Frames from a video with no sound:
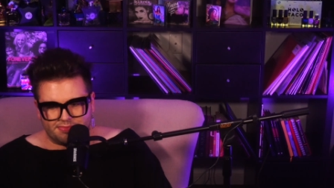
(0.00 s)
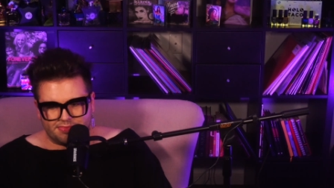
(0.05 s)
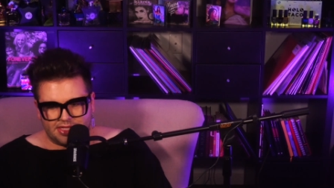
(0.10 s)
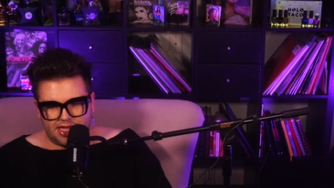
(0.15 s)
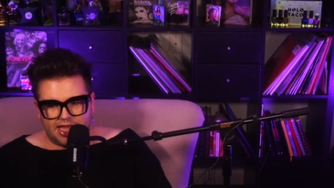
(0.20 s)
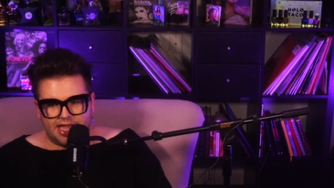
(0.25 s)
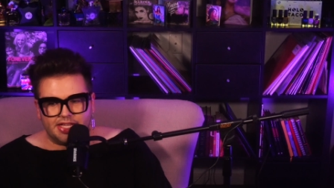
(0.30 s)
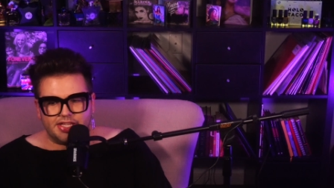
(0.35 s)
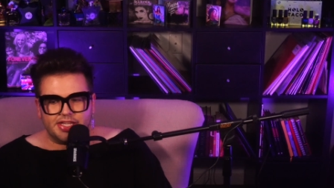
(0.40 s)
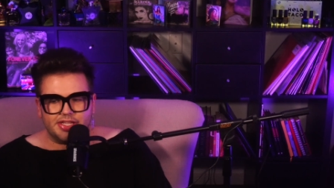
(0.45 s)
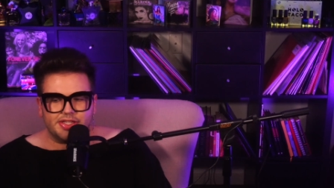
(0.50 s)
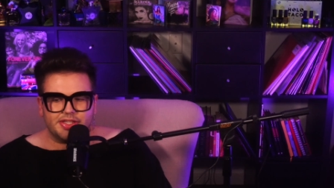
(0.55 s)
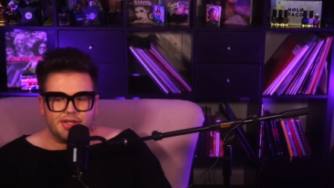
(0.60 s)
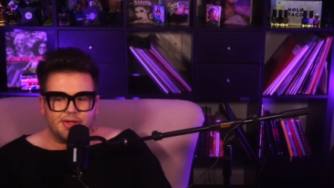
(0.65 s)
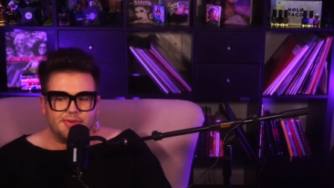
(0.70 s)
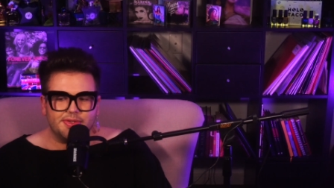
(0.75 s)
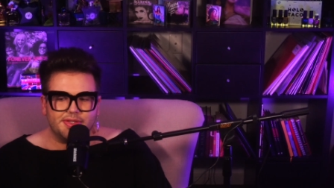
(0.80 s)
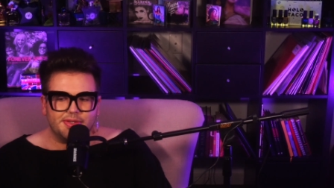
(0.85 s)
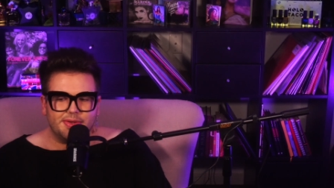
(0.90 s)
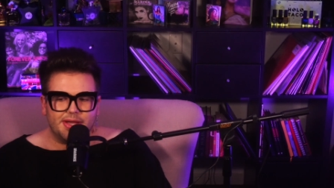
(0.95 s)
it just
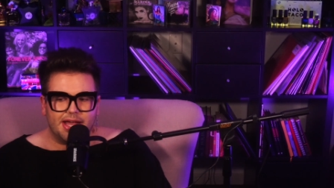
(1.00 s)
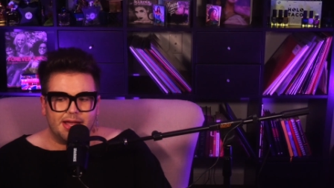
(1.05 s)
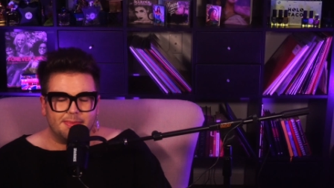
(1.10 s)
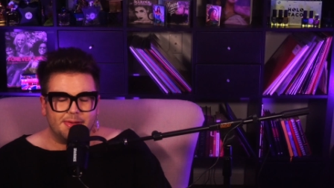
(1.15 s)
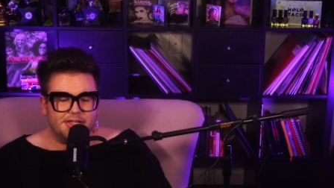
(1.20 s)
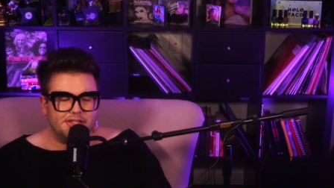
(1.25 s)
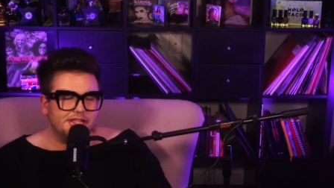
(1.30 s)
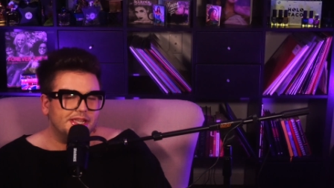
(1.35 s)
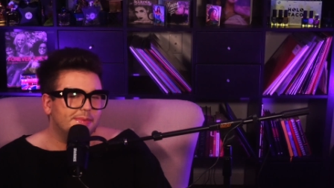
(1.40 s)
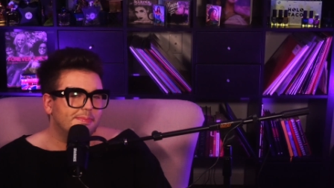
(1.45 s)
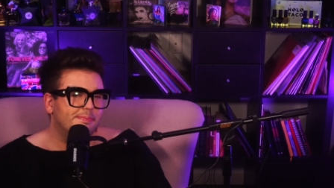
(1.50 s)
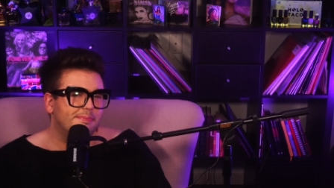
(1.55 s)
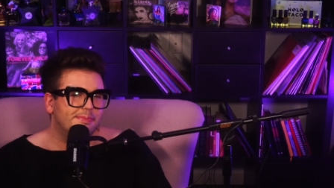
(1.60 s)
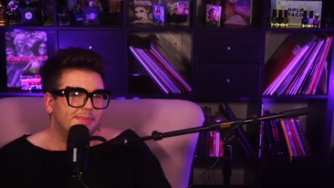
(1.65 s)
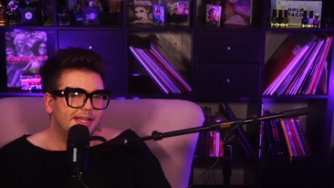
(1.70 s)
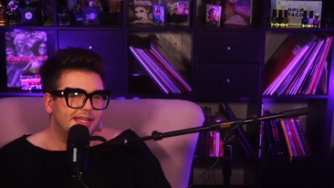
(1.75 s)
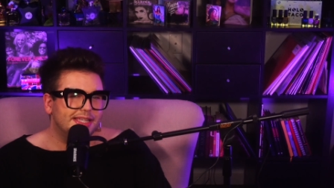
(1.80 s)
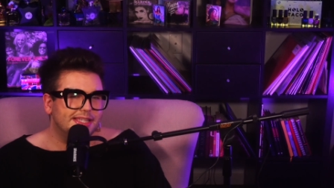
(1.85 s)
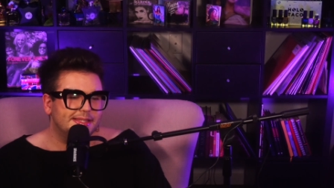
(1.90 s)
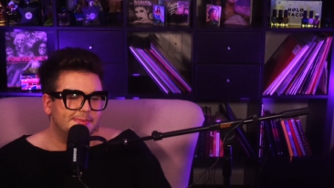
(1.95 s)
shows you how much like
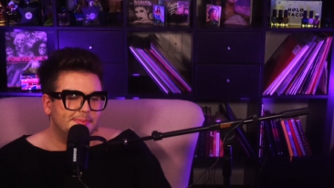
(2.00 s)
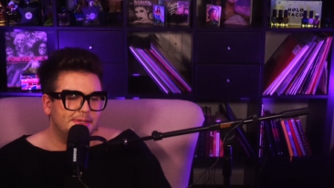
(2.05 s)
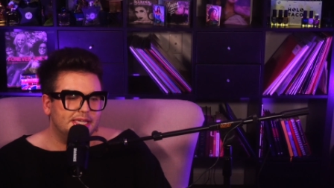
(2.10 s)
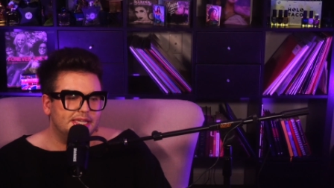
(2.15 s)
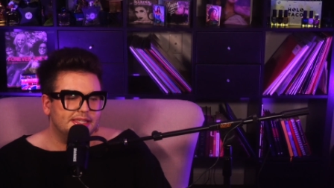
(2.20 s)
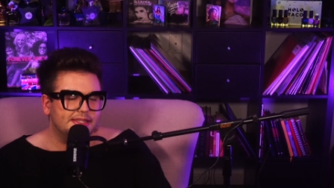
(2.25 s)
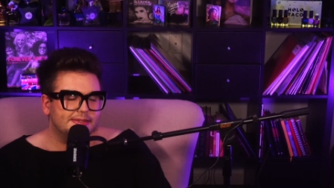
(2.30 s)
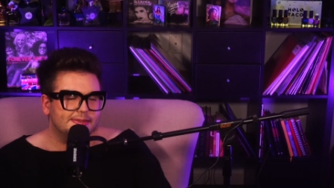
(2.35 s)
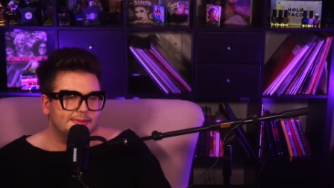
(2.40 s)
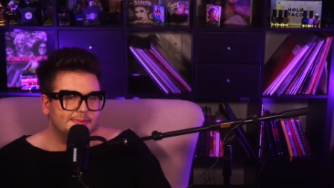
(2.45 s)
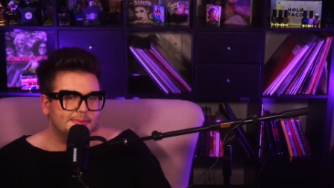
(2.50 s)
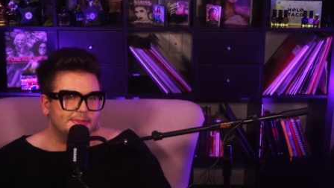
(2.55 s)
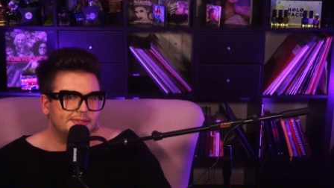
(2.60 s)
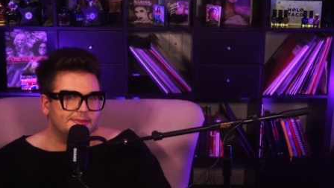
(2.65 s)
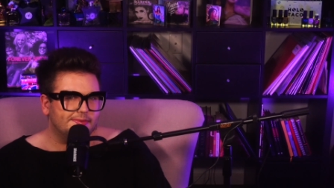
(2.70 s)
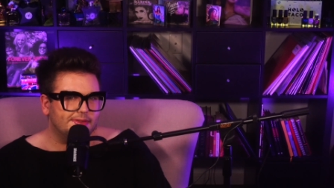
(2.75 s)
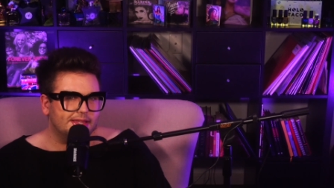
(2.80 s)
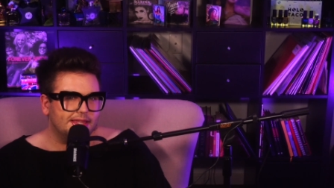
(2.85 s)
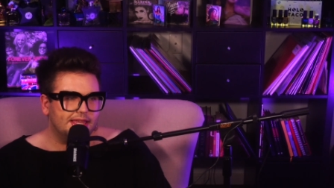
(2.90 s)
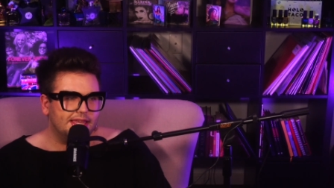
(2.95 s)
money speaks
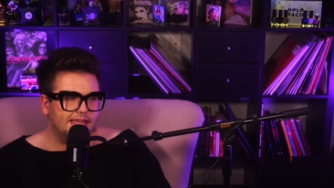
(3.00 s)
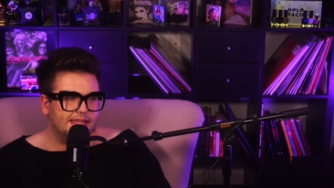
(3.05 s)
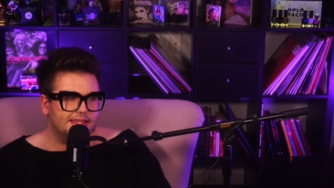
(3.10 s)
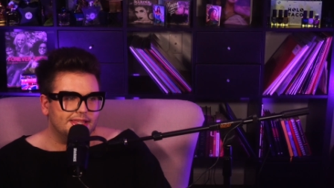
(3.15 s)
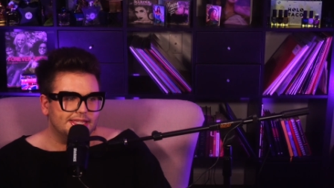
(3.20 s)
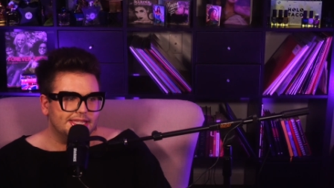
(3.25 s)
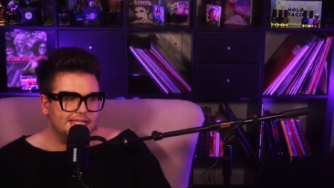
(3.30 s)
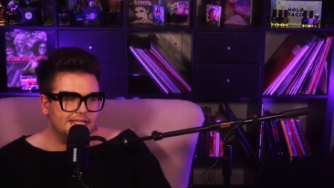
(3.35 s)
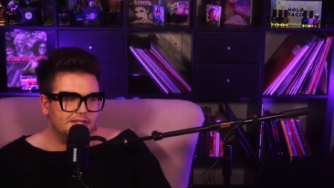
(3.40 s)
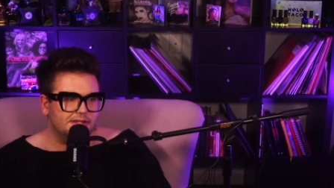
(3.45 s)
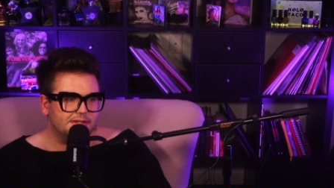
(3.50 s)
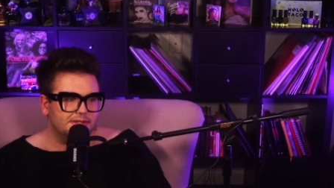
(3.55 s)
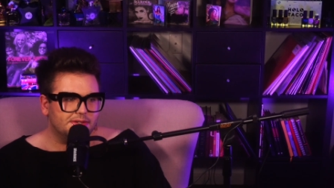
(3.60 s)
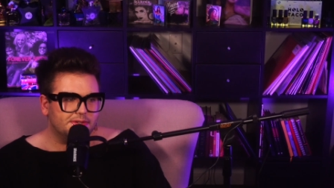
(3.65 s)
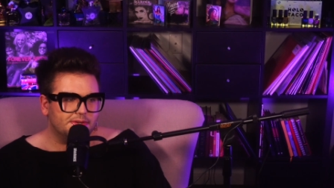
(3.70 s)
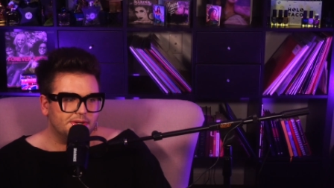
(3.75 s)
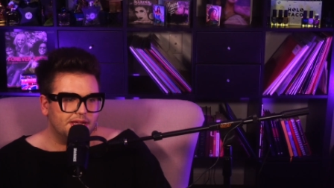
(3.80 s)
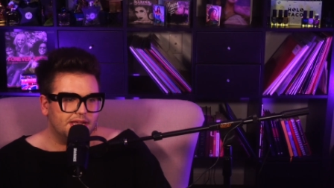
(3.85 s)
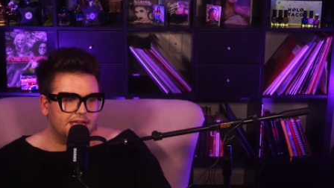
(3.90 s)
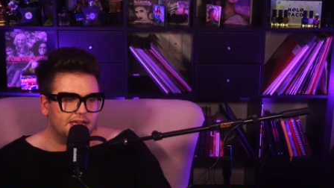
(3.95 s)
specifically in this
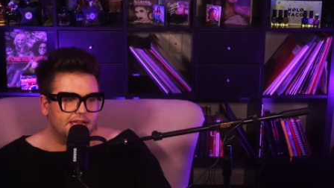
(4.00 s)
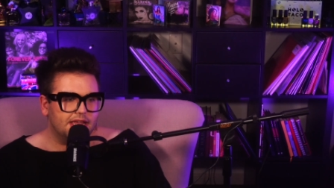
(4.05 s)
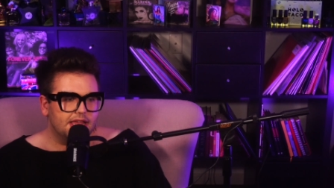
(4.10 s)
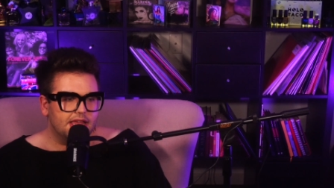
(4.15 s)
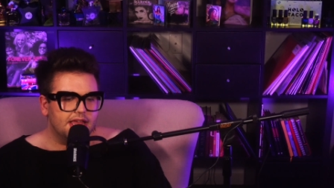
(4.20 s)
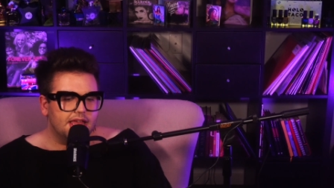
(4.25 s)
industry.